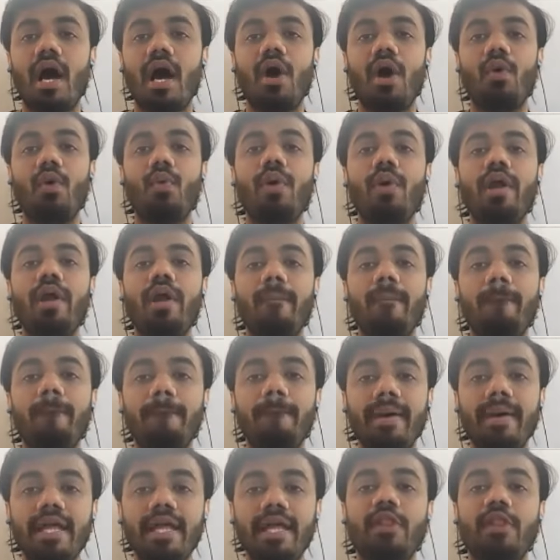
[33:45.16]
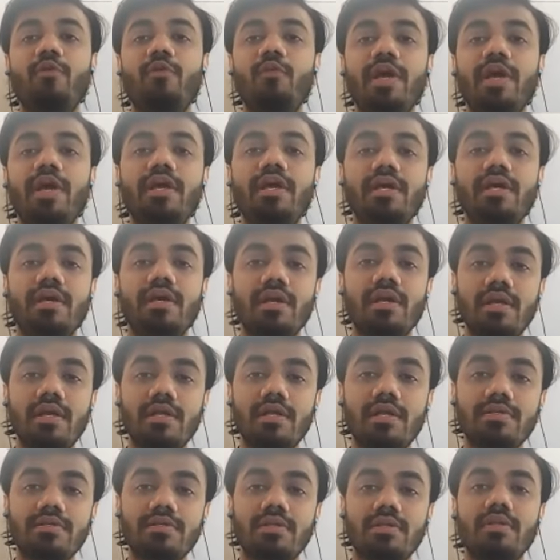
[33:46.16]
our pelvic
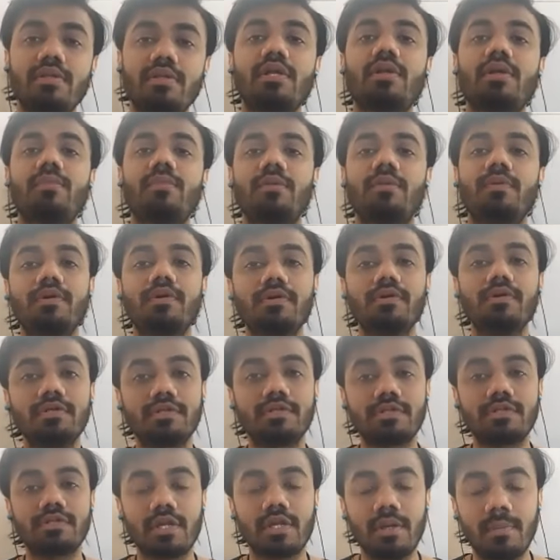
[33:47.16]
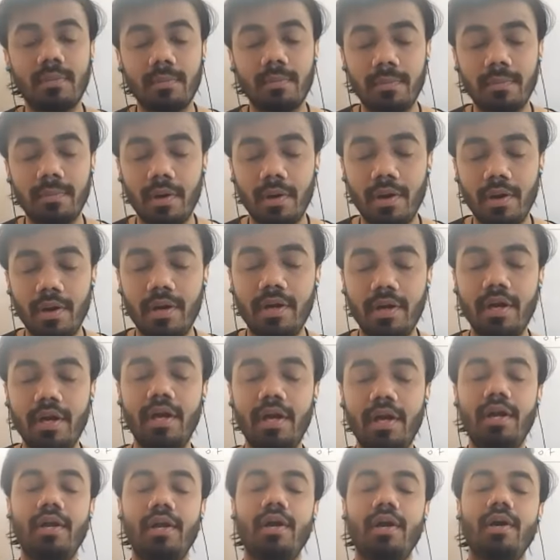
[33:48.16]
is the most
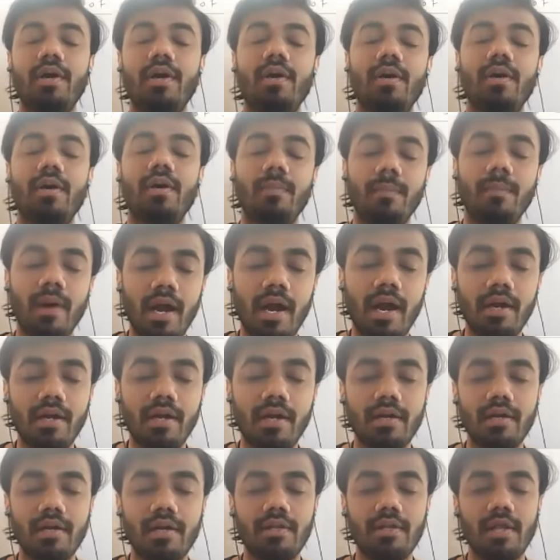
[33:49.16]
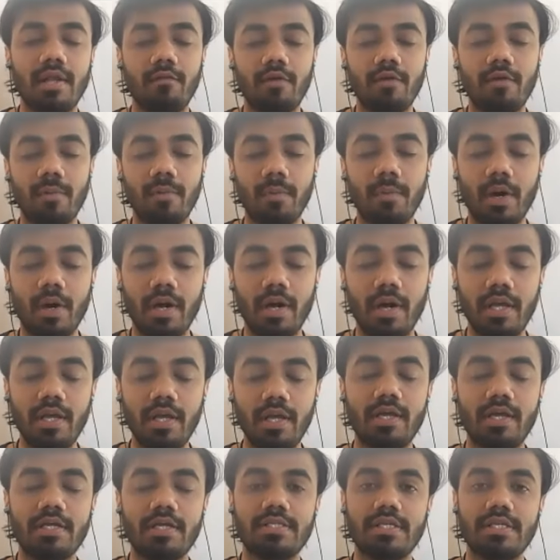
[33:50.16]
important part in our body,
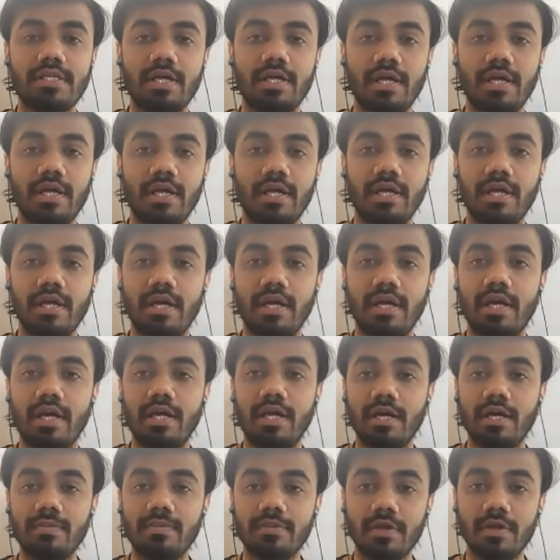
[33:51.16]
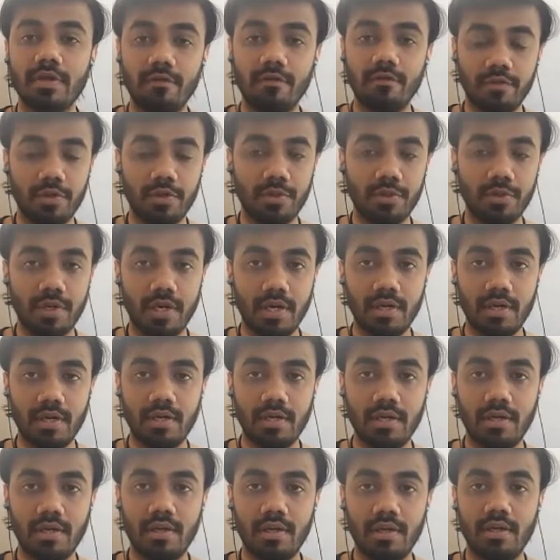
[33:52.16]
considering in terms of yoga.
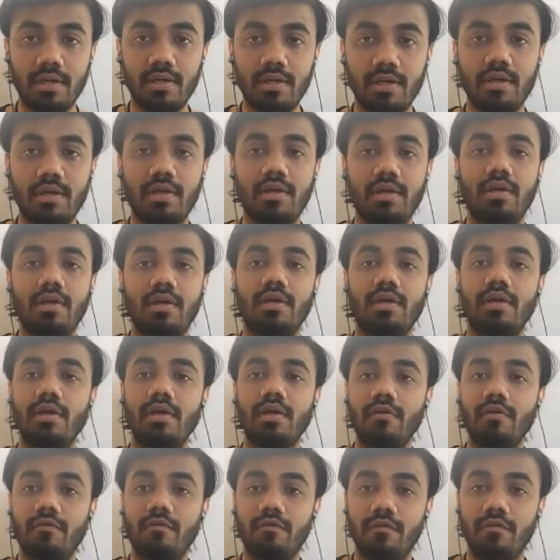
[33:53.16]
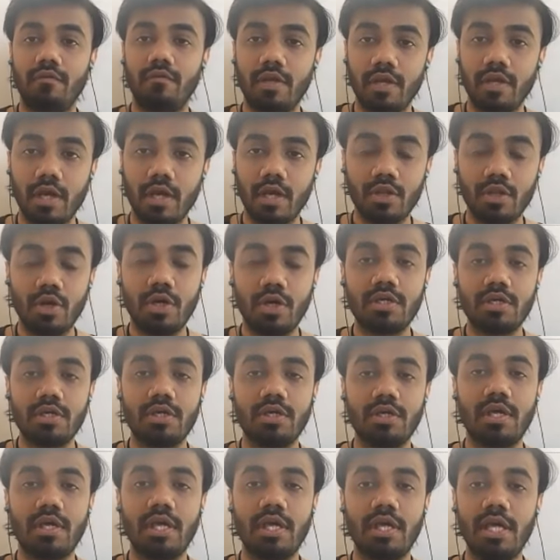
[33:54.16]
If we cannot
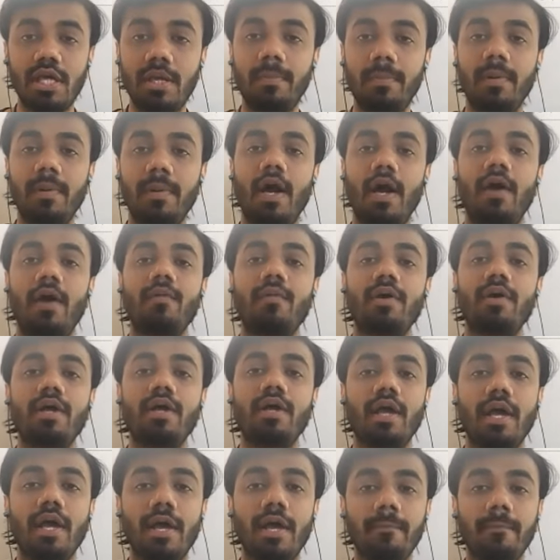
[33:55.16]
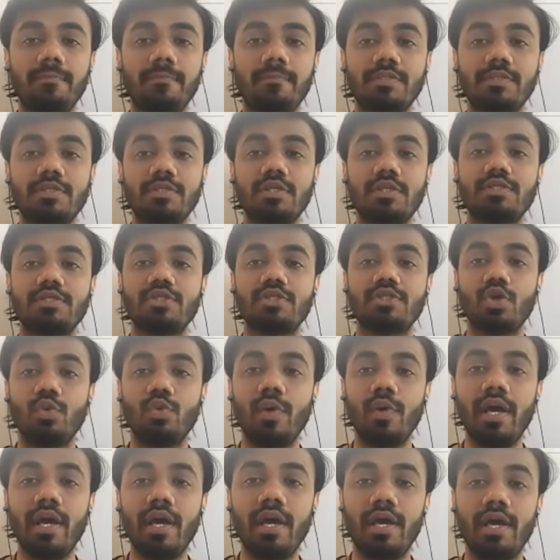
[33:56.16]
keep our hips
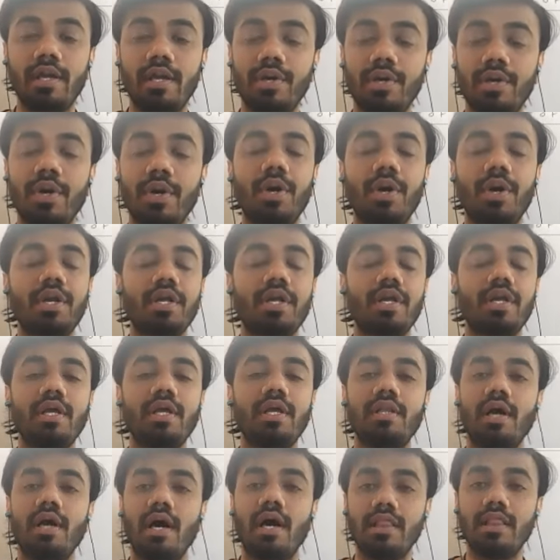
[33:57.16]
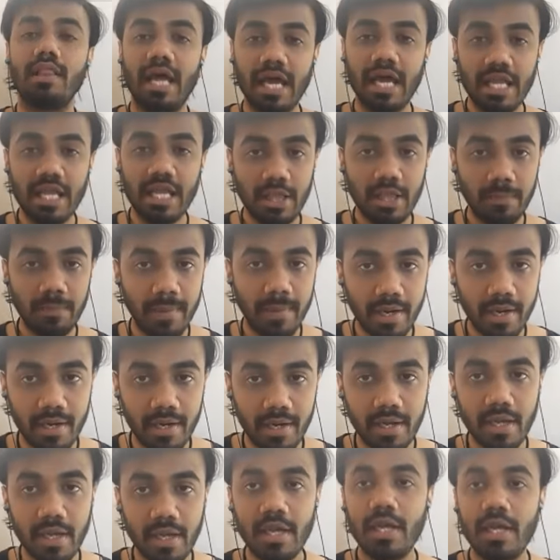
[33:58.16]
square or in
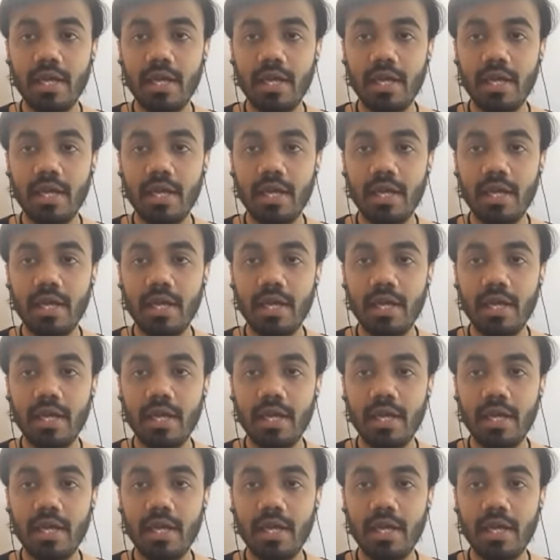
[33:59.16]
alignment,